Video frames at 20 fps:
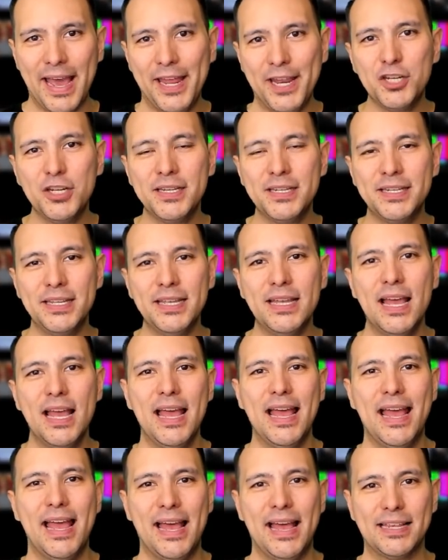HTC
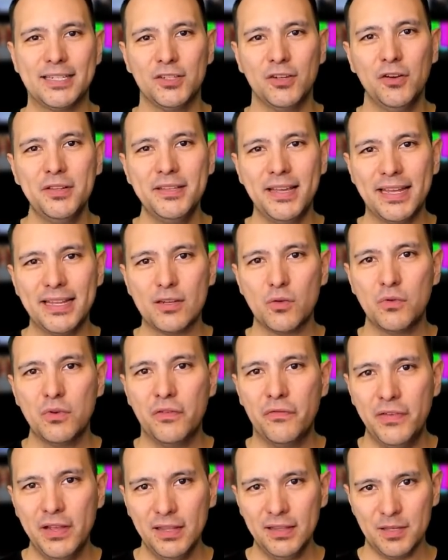has not yet
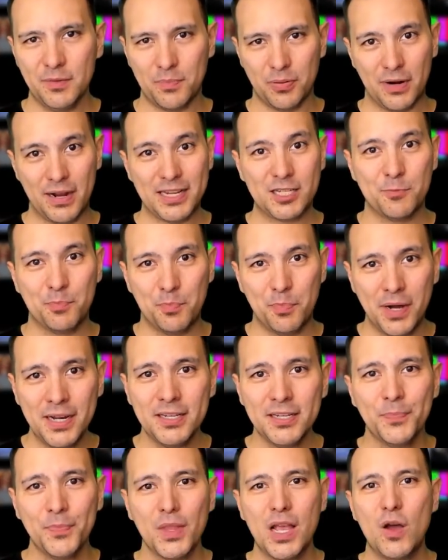revealed the price,
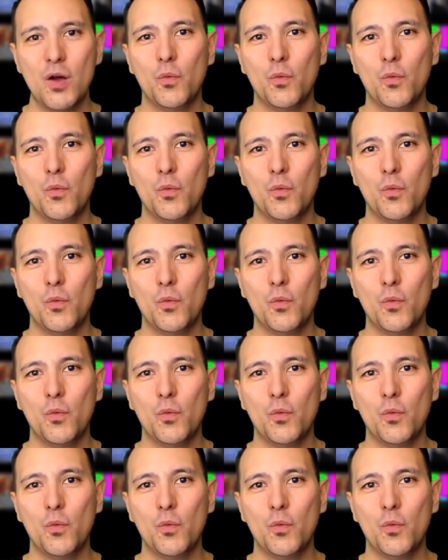but